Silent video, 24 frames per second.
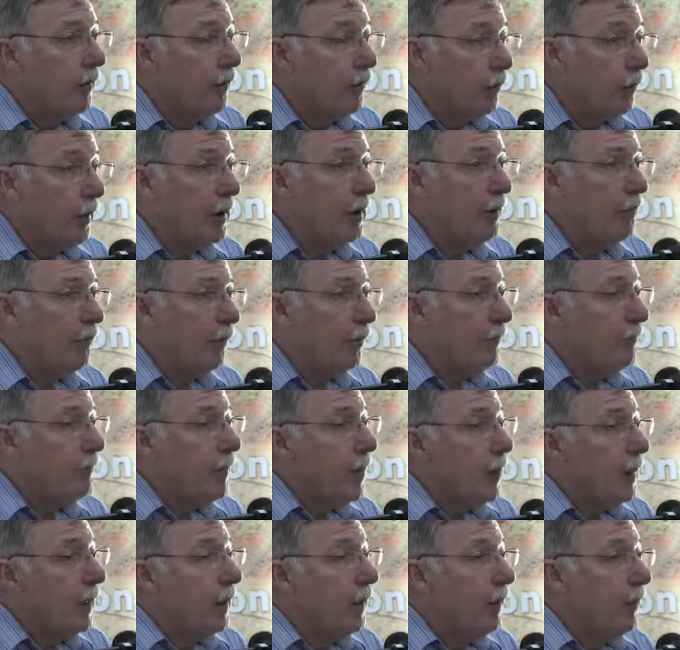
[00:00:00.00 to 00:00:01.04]
The reason
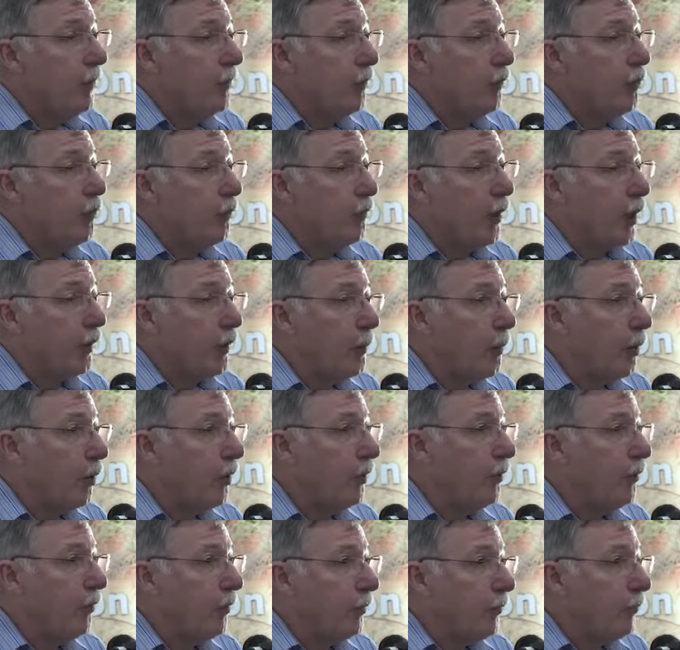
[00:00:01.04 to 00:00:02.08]
is that you've got the
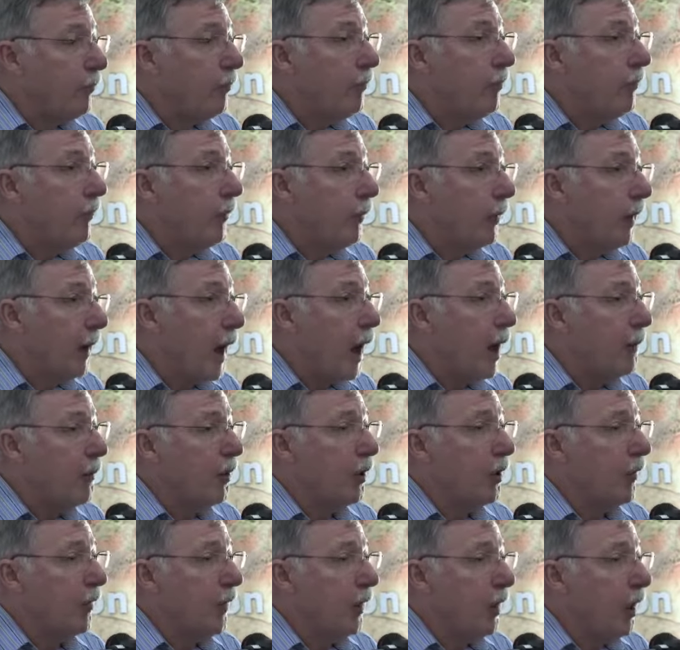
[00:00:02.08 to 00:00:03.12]
moist
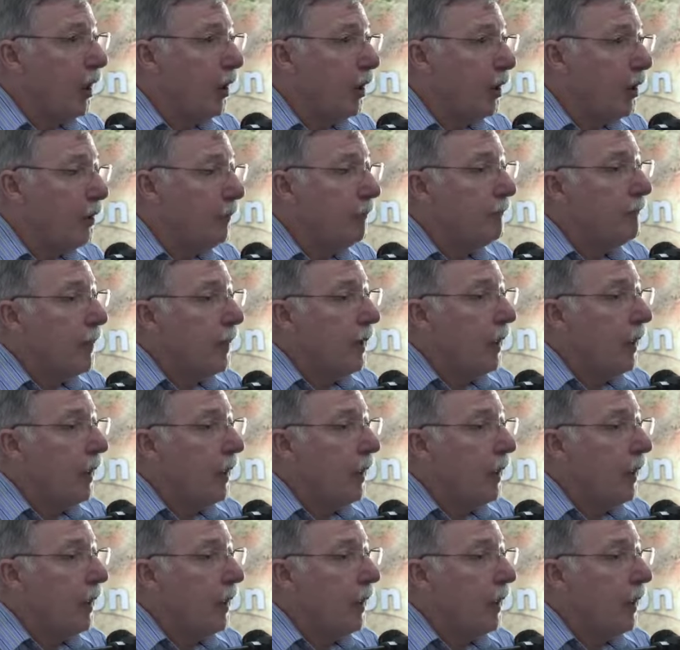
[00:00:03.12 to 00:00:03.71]
garment on the line,